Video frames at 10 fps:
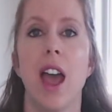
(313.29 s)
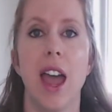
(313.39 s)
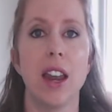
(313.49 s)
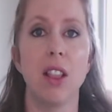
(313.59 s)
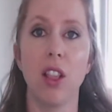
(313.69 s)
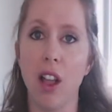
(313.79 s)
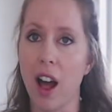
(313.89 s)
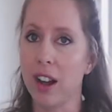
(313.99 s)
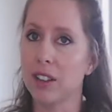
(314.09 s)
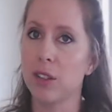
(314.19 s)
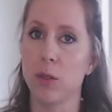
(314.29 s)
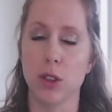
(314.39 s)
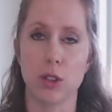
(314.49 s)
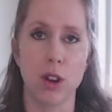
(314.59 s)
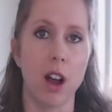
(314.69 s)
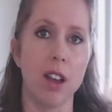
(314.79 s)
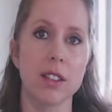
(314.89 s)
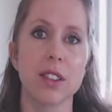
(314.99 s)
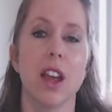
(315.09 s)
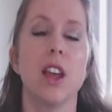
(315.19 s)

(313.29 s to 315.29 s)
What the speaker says: and lots of withdrawals.